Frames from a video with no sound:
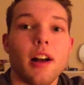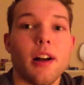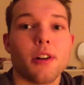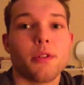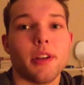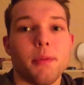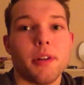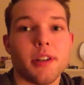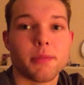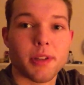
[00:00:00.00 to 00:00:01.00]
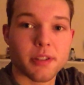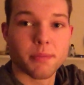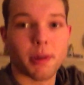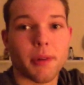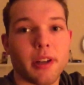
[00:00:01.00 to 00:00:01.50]
I'll quickly put it into my insulin
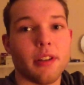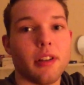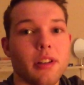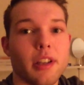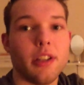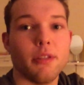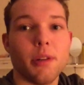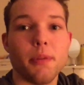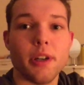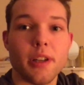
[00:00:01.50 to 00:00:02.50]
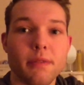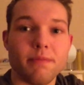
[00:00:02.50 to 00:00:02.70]
pump and let you know what I'm putting in.